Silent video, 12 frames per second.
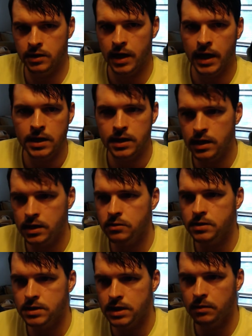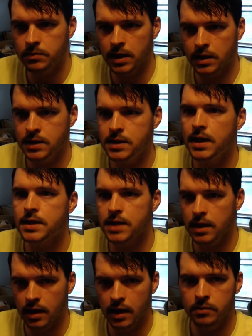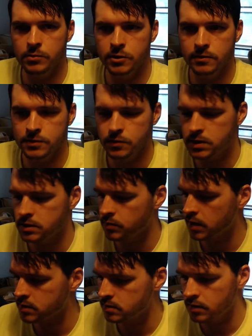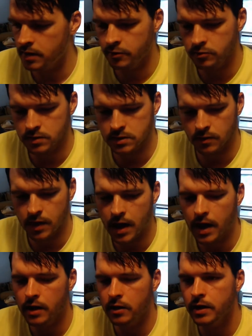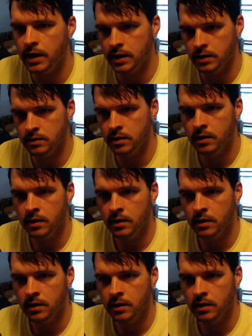Ayton can do the same thing. He has a lot of moves, which is why everyone is so high on Ayton,